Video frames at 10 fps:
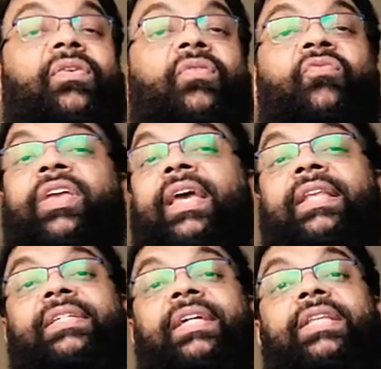we
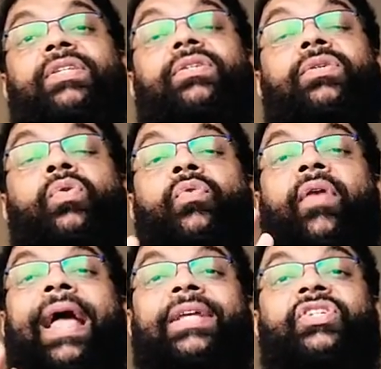can get
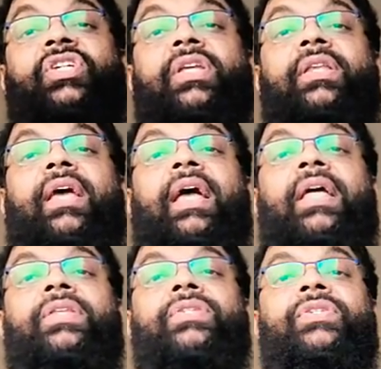good traction
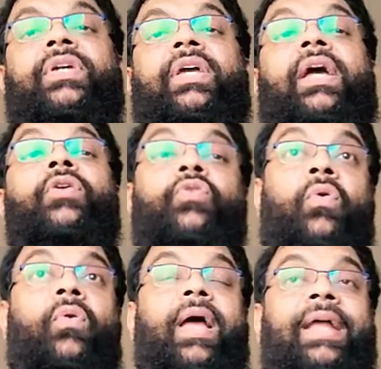and
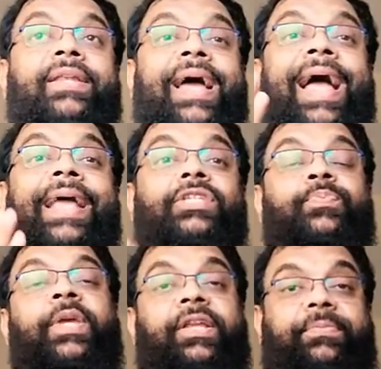control at higher
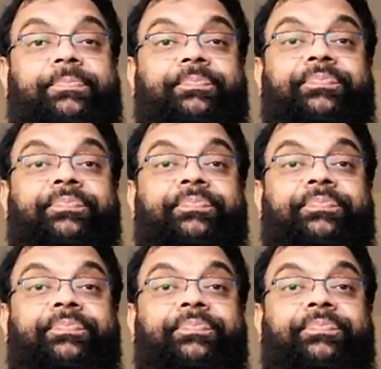speed.